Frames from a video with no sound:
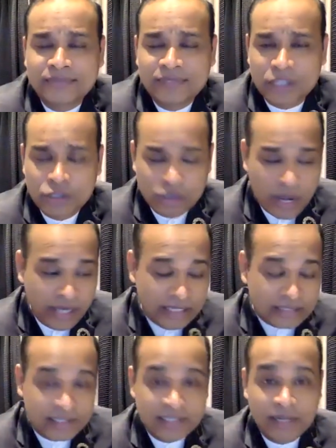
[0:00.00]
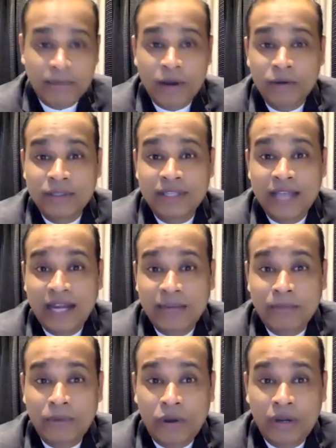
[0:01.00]
So I discussed about
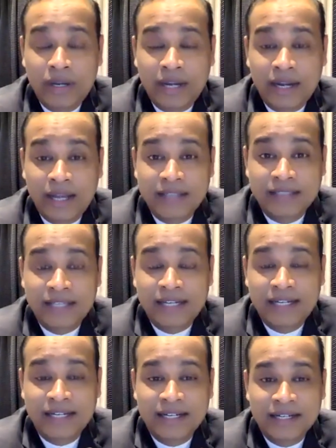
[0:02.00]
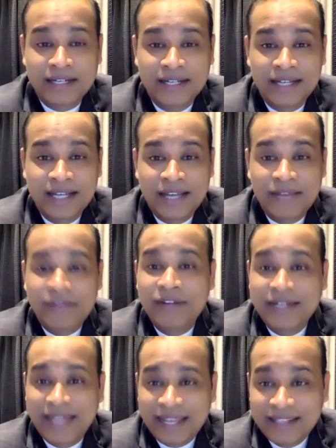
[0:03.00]
that point and I said we
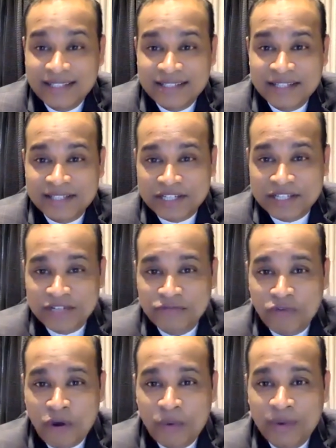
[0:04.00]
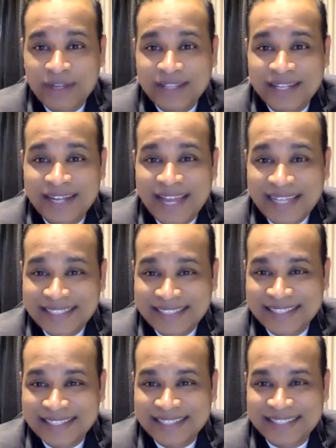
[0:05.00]
will take this discussion forward in the
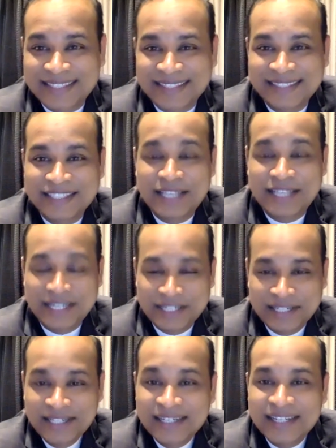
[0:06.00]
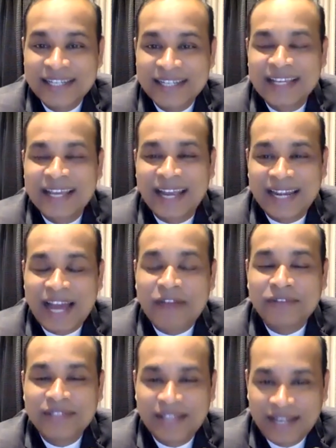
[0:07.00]
next session. And
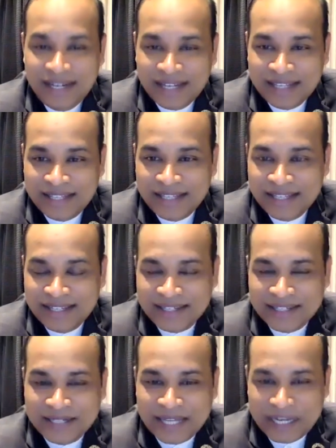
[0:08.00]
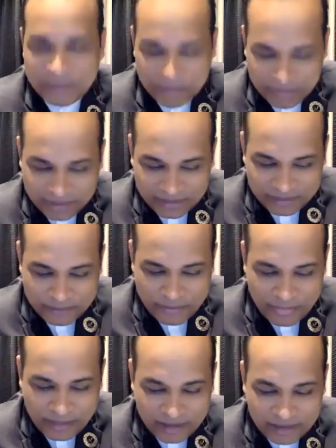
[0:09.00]
after that, I think I remember
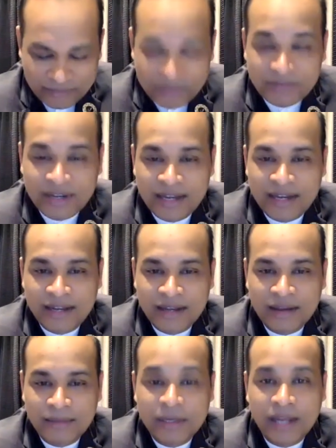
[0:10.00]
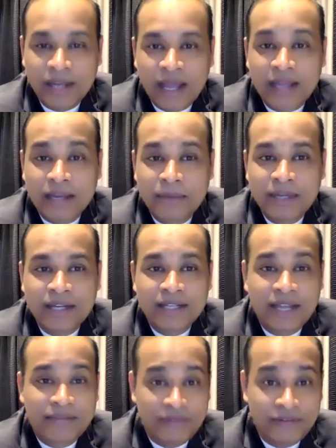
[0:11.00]
we will, I committed
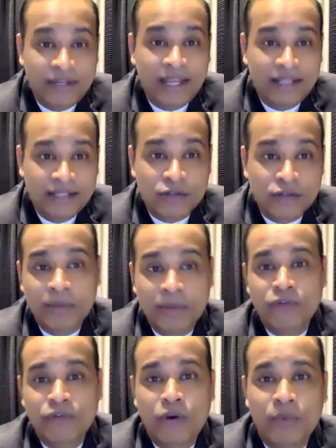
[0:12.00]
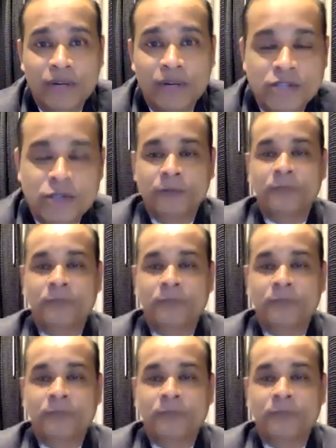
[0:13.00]
that we will take this topic forward. So